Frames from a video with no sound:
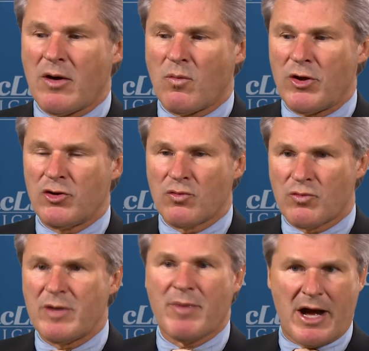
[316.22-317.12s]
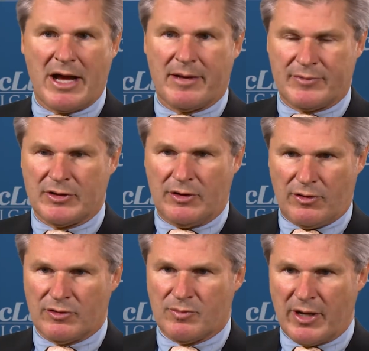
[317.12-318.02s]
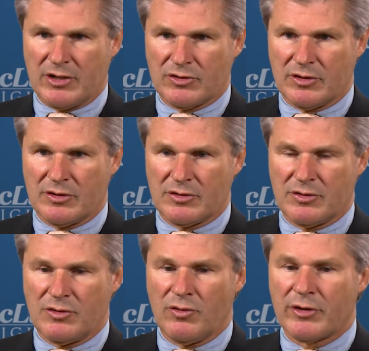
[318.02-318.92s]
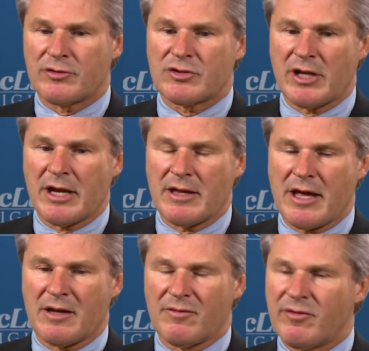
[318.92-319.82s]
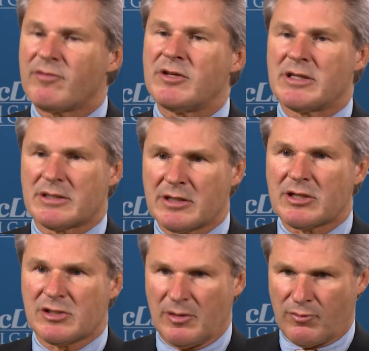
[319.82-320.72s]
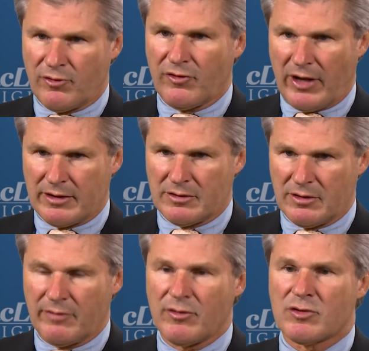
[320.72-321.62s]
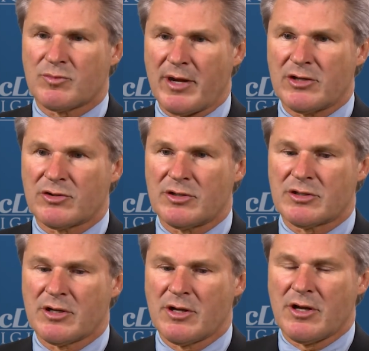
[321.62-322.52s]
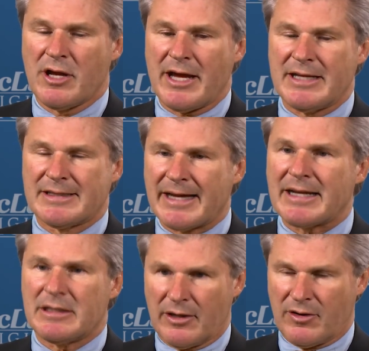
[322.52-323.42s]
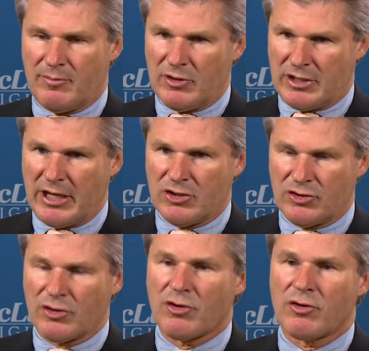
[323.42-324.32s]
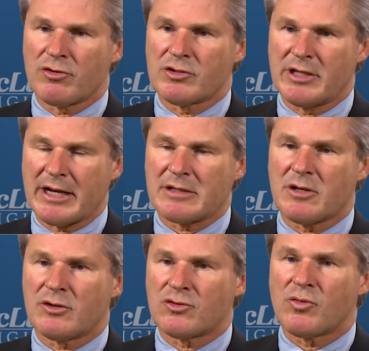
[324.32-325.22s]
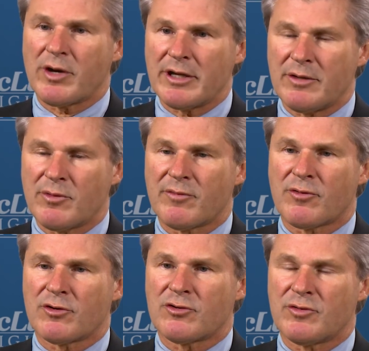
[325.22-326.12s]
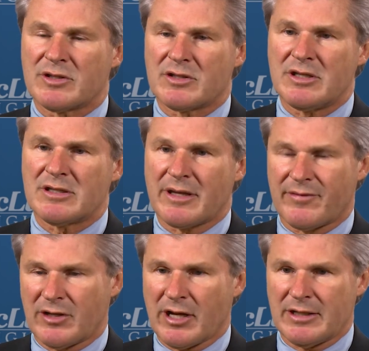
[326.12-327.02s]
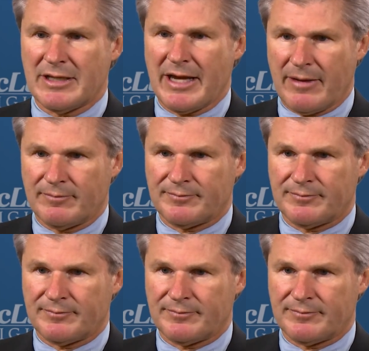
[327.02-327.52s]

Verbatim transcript: When you rebiopsy those patients, you understand that in 50 to 60% of those patients, a secondary mutation occurs in exon 20 referred to as T790M.